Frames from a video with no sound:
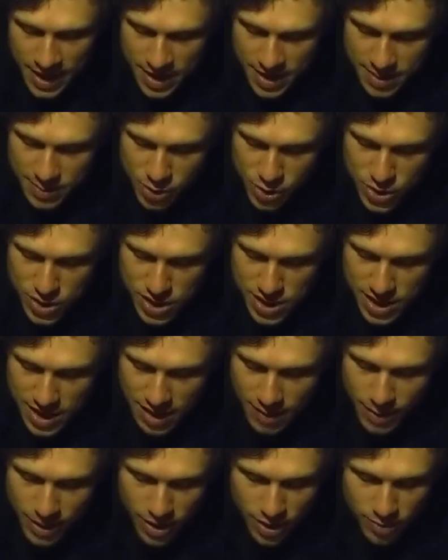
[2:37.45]
The more she thought
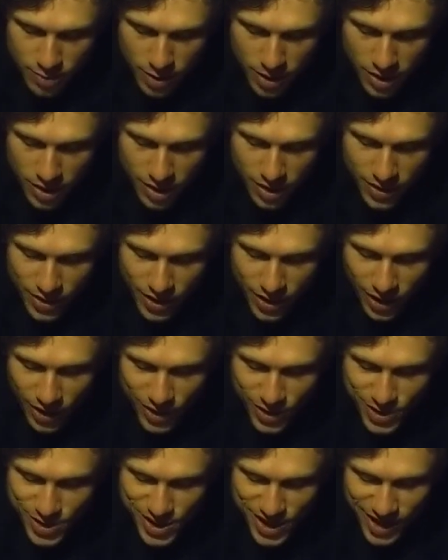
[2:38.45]
about her ball, the
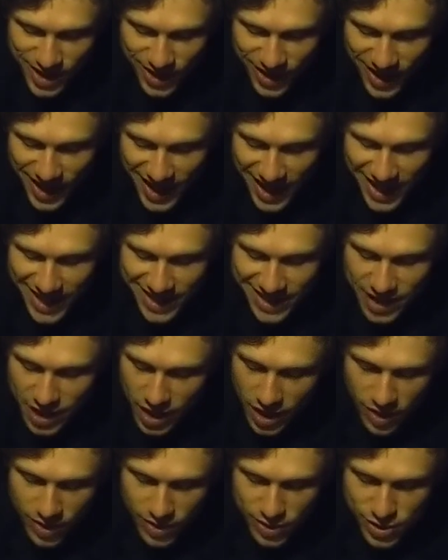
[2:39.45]
harder she cried. The
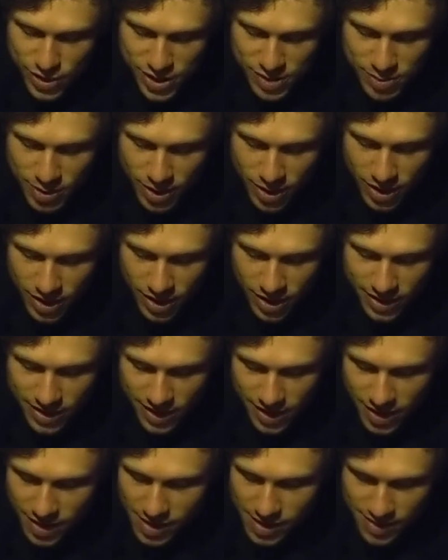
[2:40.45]
harder she bawled,
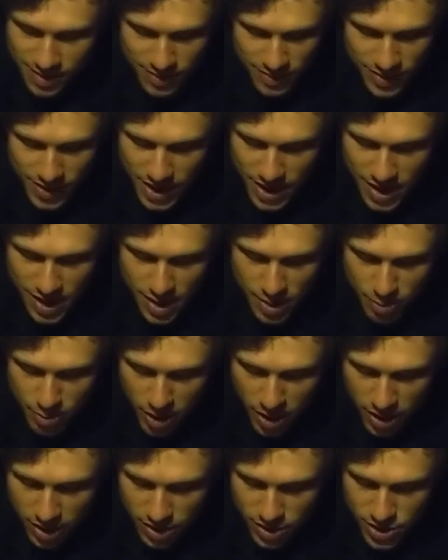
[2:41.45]
the
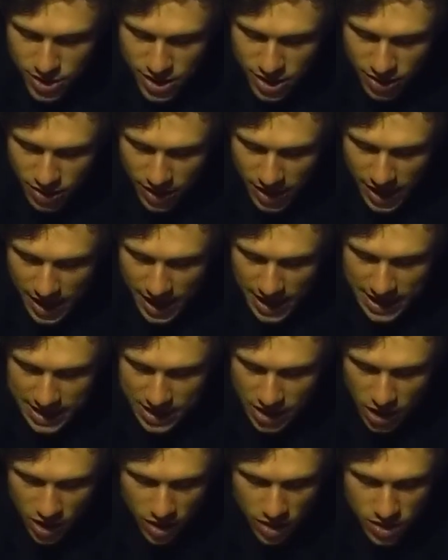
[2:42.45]
baller she cried. And
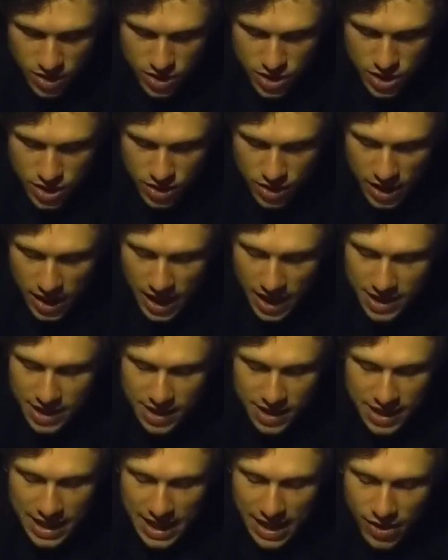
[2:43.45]
the harder she cried, the
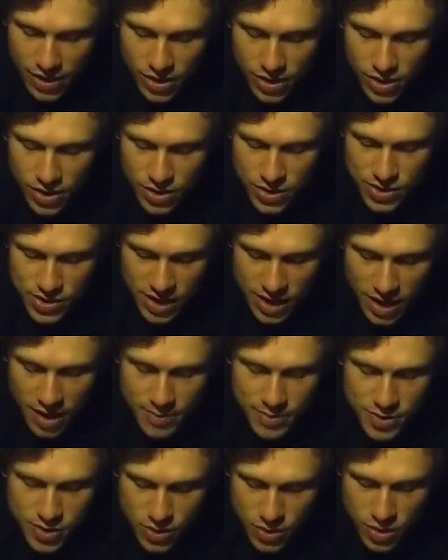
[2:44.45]
louder her
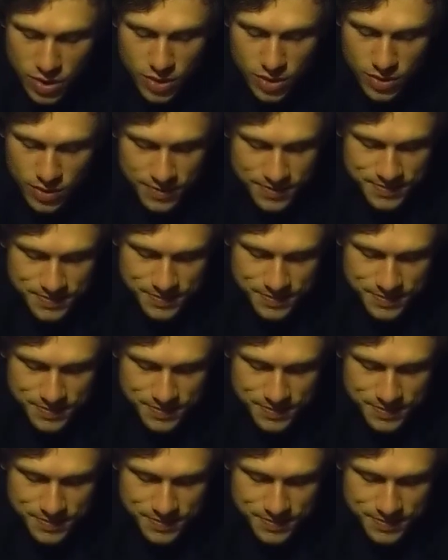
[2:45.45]
sobs grew.